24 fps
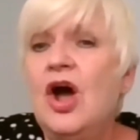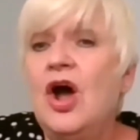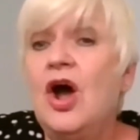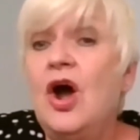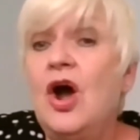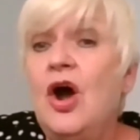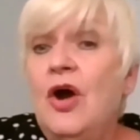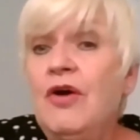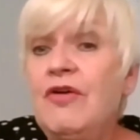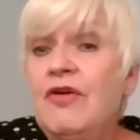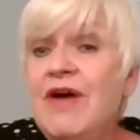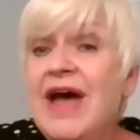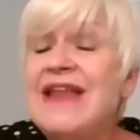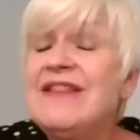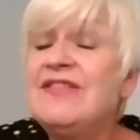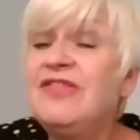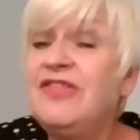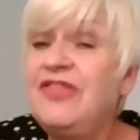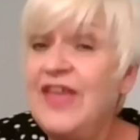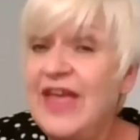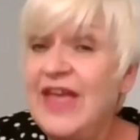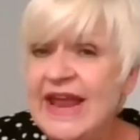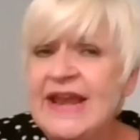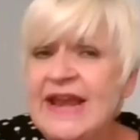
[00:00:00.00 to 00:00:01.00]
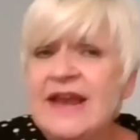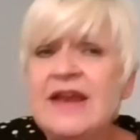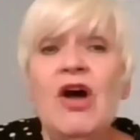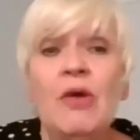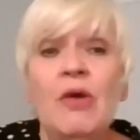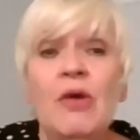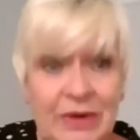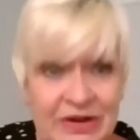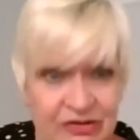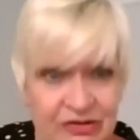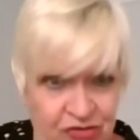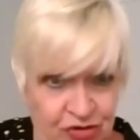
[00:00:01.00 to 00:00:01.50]
All right, then
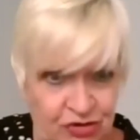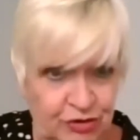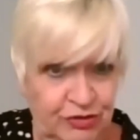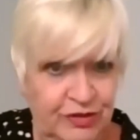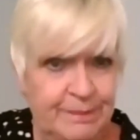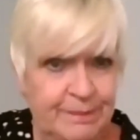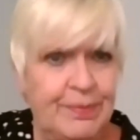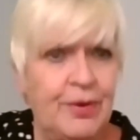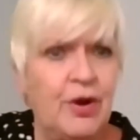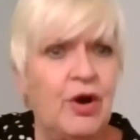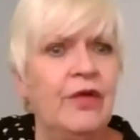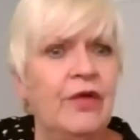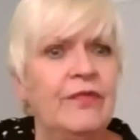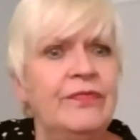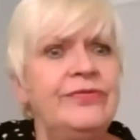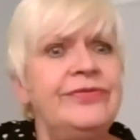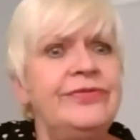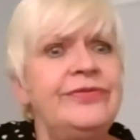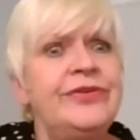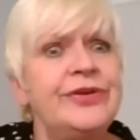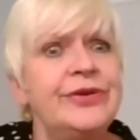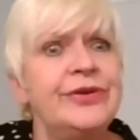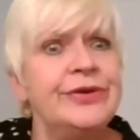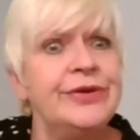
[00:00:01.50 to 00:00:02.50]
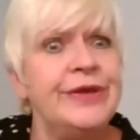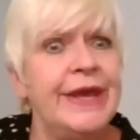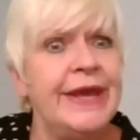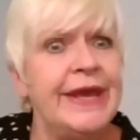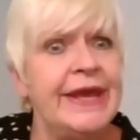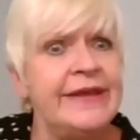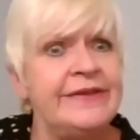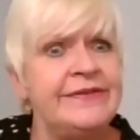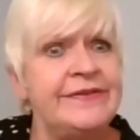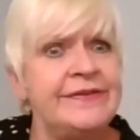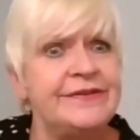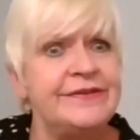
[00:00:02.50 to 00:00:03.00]
we do the pond,
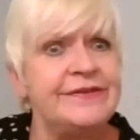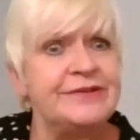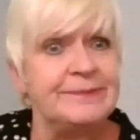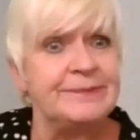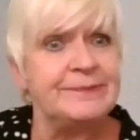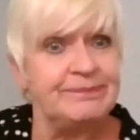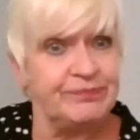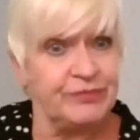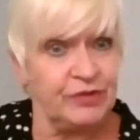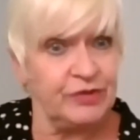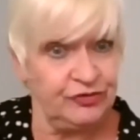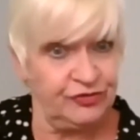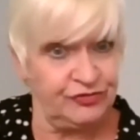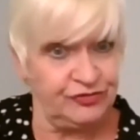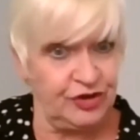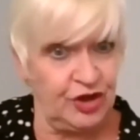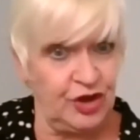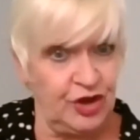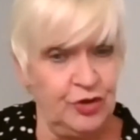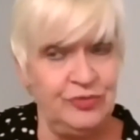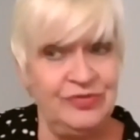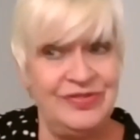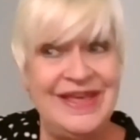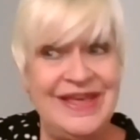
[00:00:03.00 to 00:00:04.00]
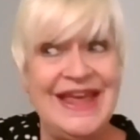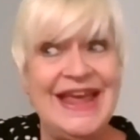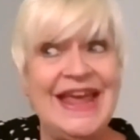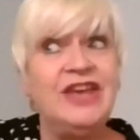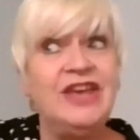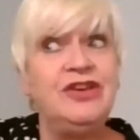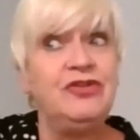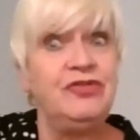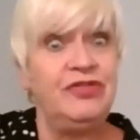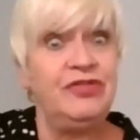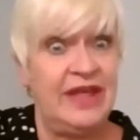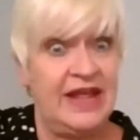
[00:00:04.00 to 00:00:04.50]
yes. So
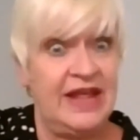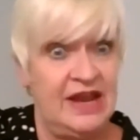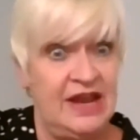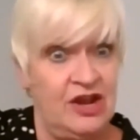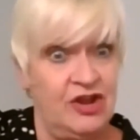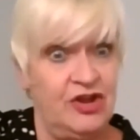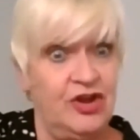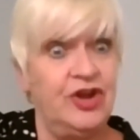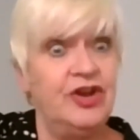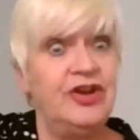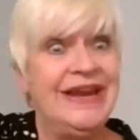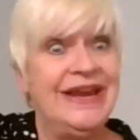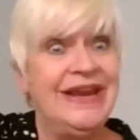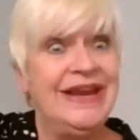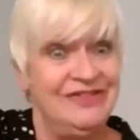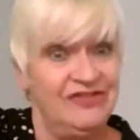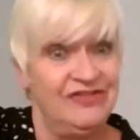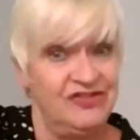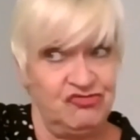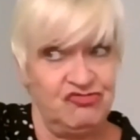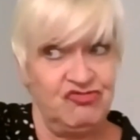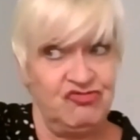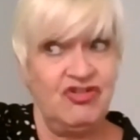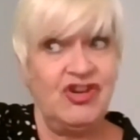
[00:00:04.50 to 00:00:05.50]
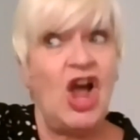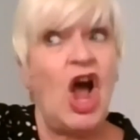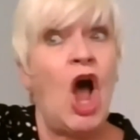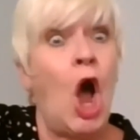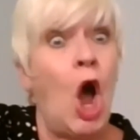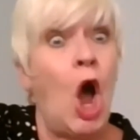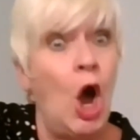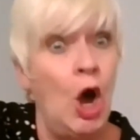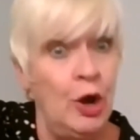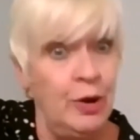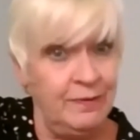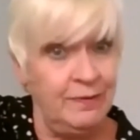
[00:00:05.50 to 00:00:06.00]
they're learning to
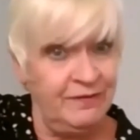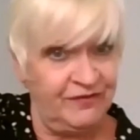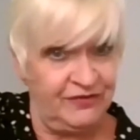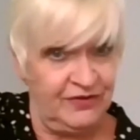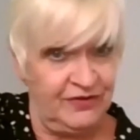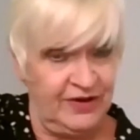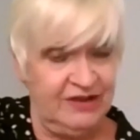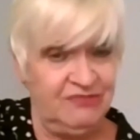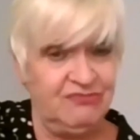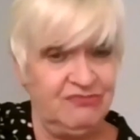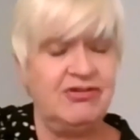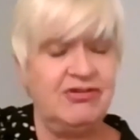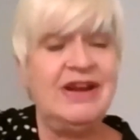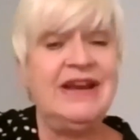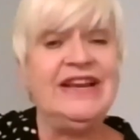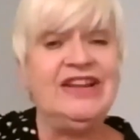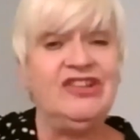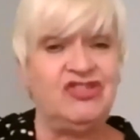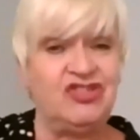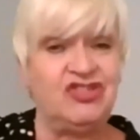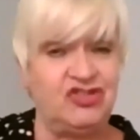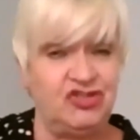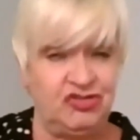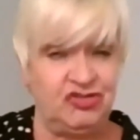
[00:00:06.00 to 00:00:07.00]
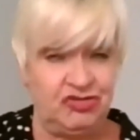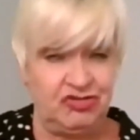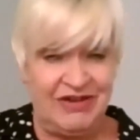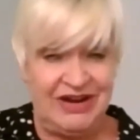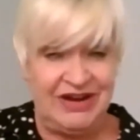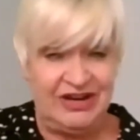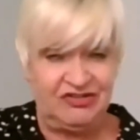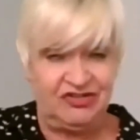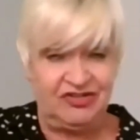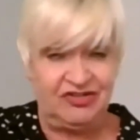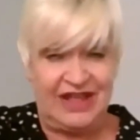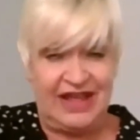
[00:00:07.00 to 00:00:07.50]
hopefully really
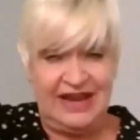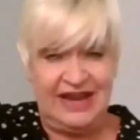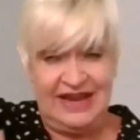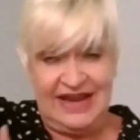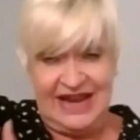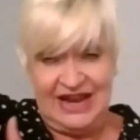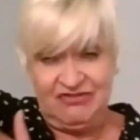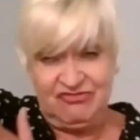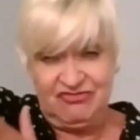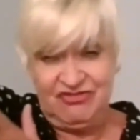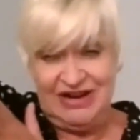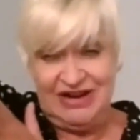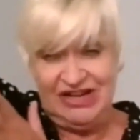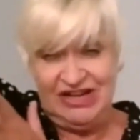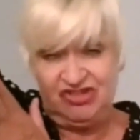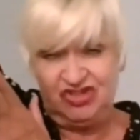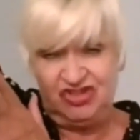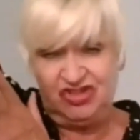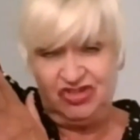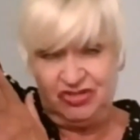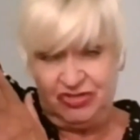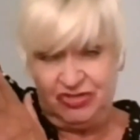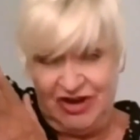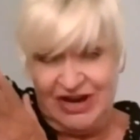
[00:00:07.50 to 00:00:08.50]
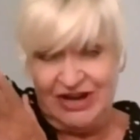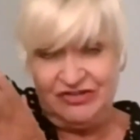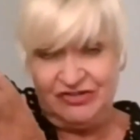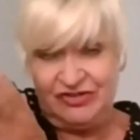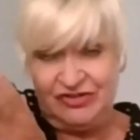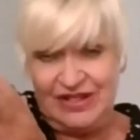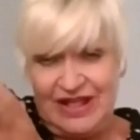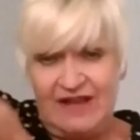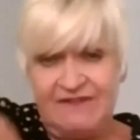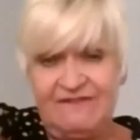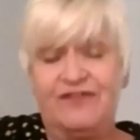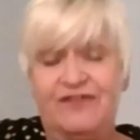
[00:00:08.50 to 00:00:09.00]
stretch that leg, really stretch
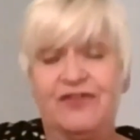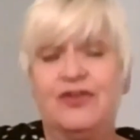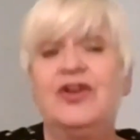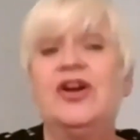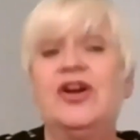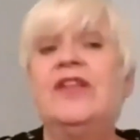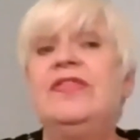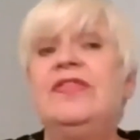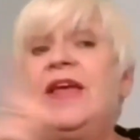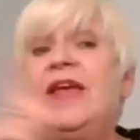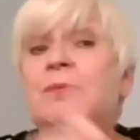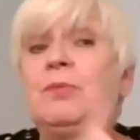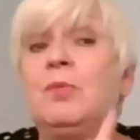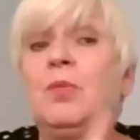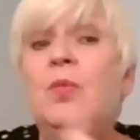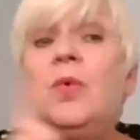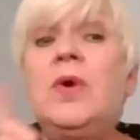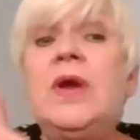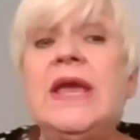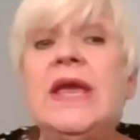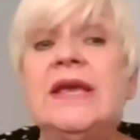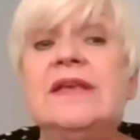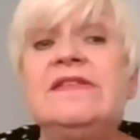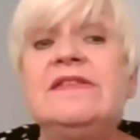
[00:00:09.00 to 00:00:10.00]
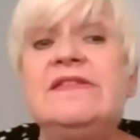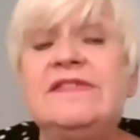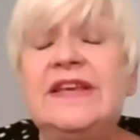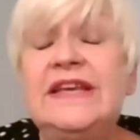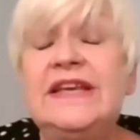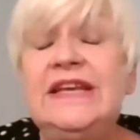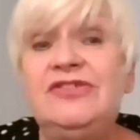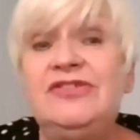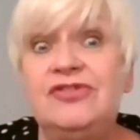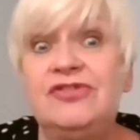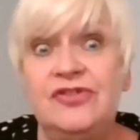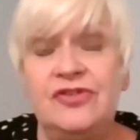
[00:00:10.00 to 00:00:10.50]
that foot. And then we as
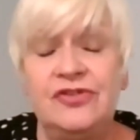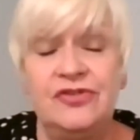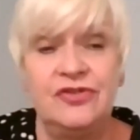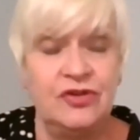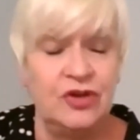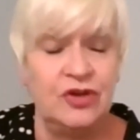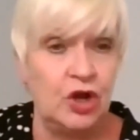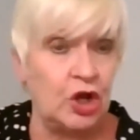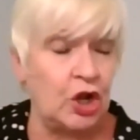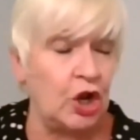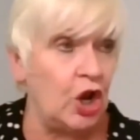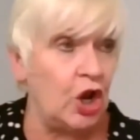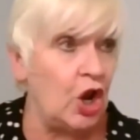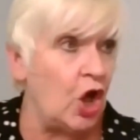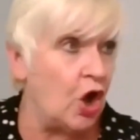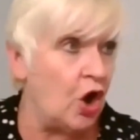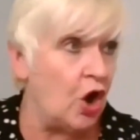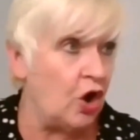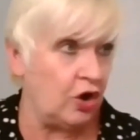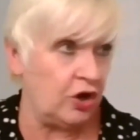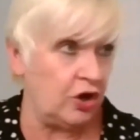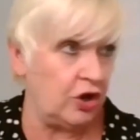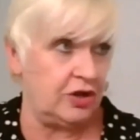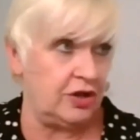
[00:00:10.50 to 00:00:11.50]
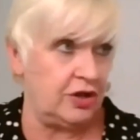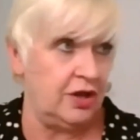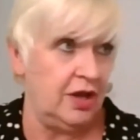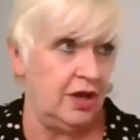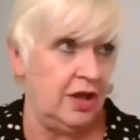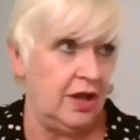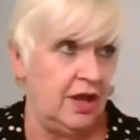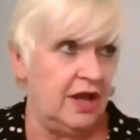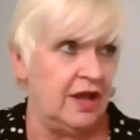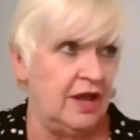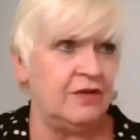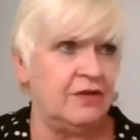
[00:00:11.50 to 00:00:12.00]
teachers can clock
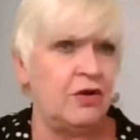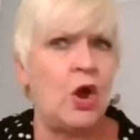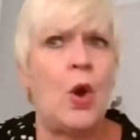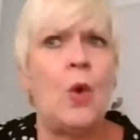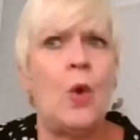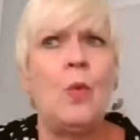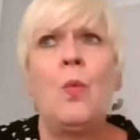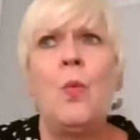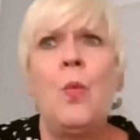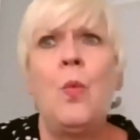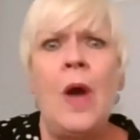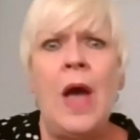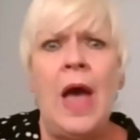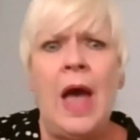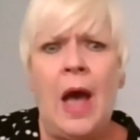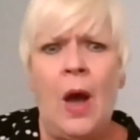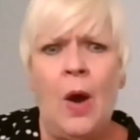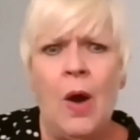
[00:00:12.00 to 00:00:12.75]
and go, wow.